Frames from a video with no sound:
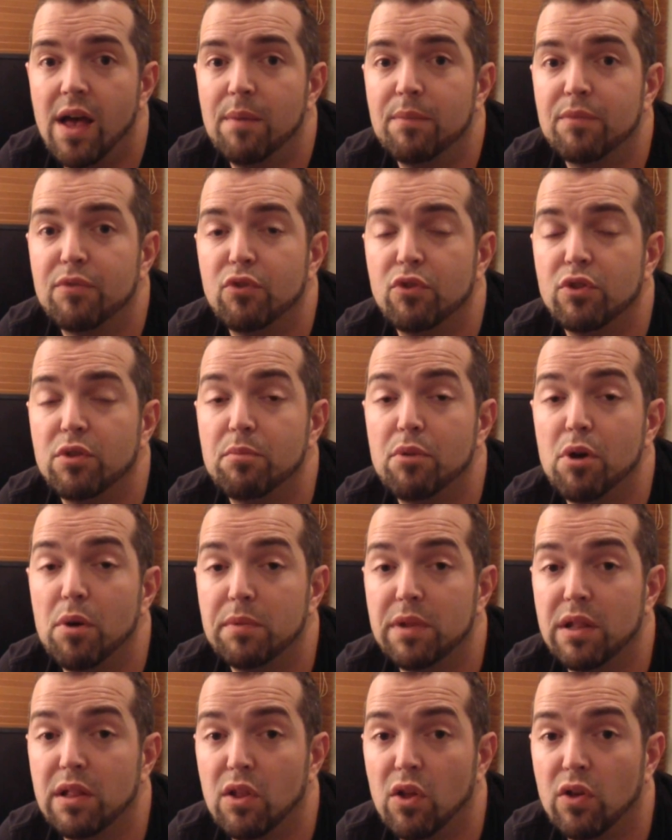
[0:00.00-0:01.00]
through the
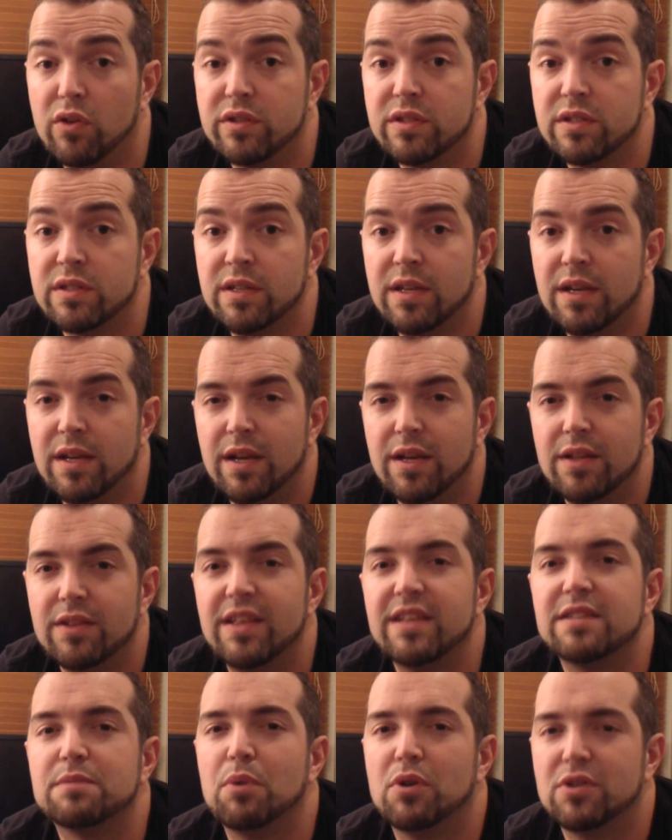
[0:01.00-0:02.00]
permanent loss.
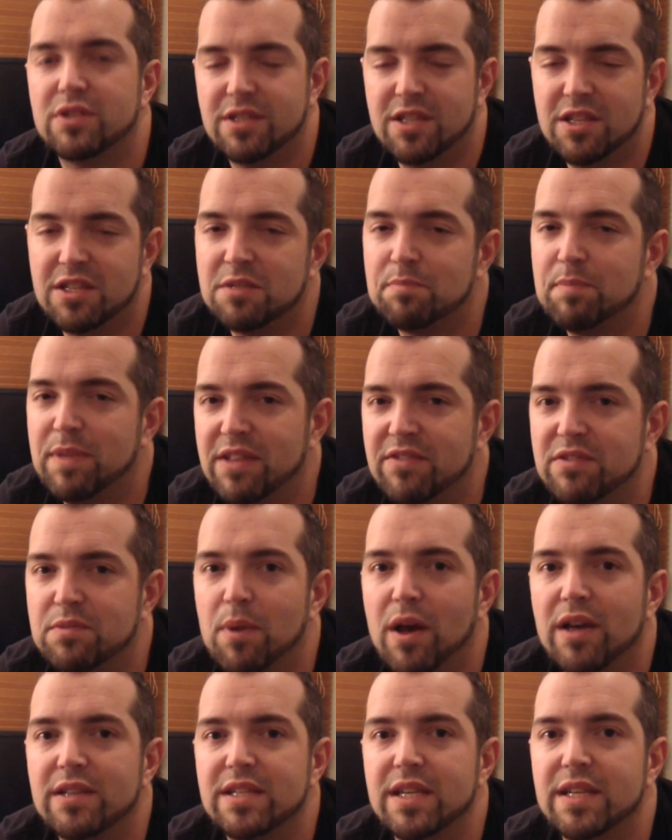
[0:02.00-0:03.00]
This puts the bit of
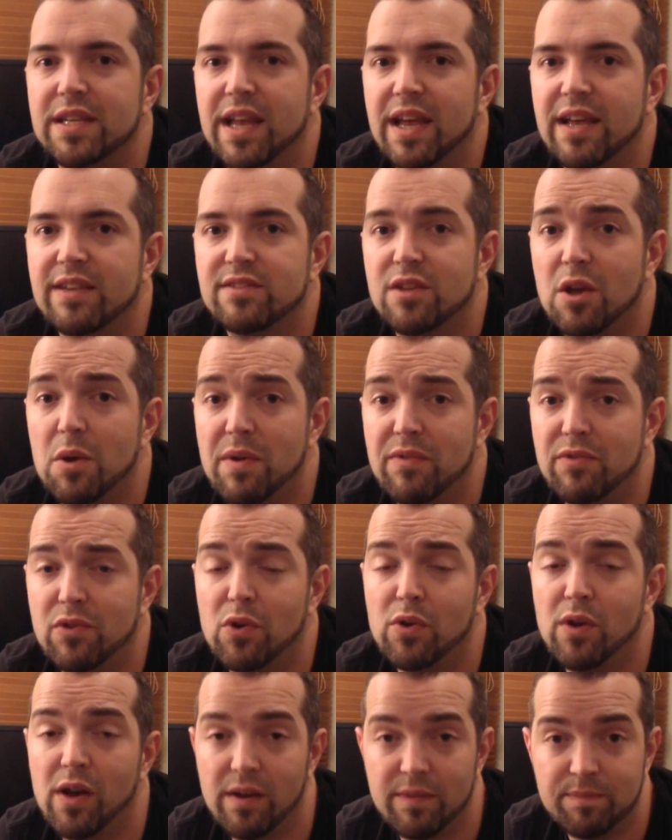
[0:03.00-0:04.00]
spice in there. So if
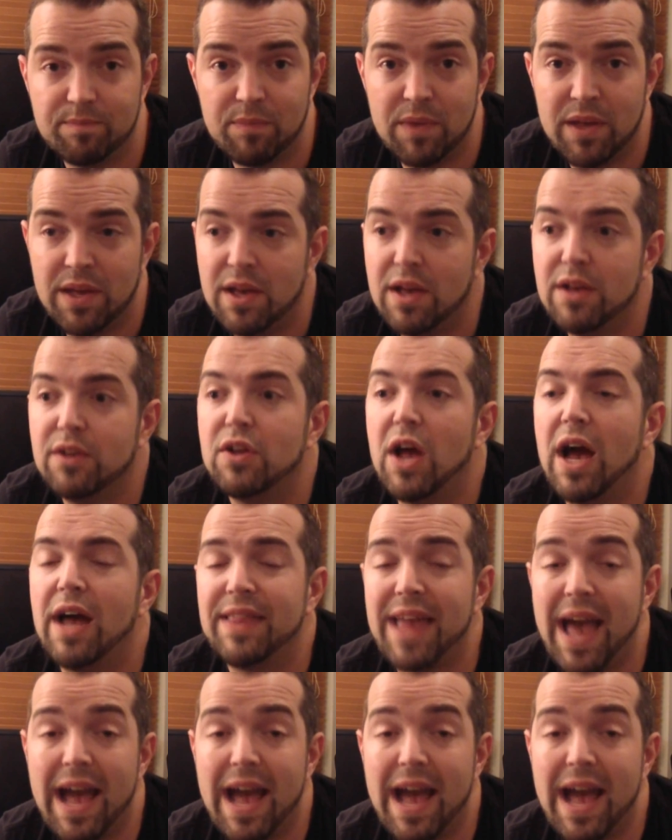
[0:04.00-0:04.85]
you're an